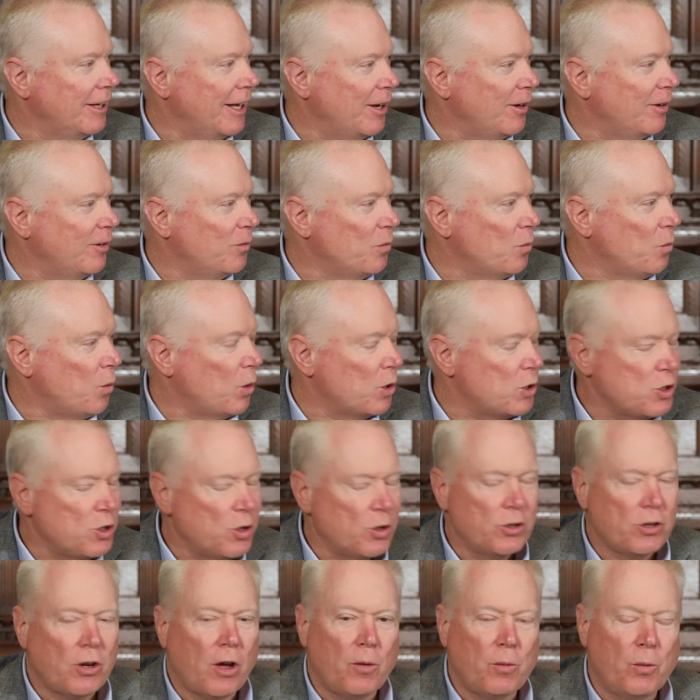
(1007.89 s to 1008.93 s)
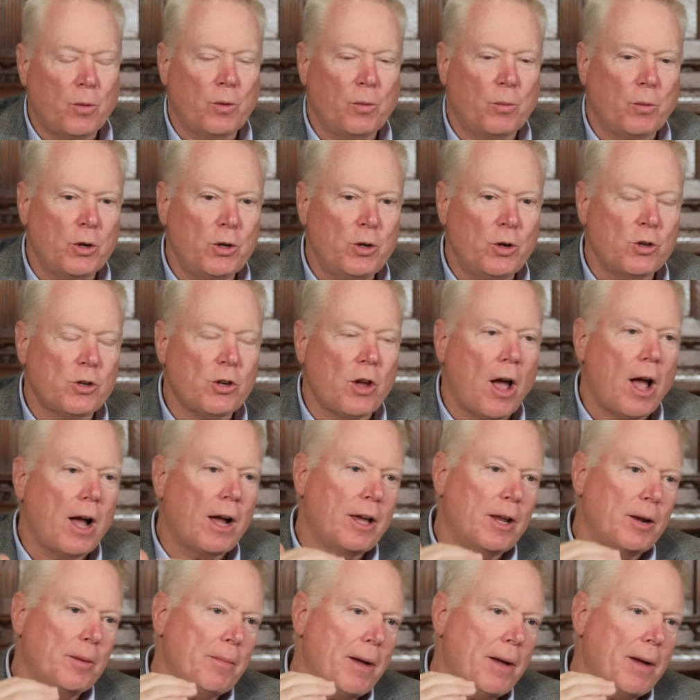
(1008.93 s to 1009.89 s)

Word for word: and what you're ta- when you're talking